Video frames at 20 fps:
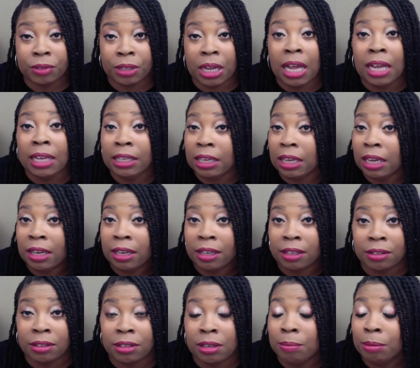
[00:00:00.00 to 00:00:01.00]
I get
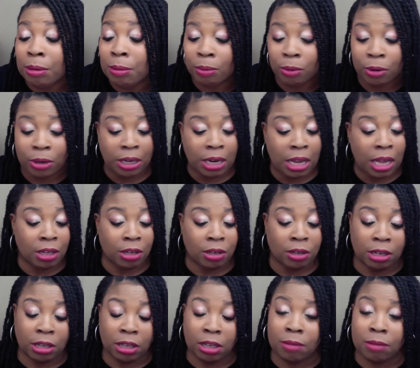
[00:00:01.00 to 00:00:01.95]
it. Some people are not good at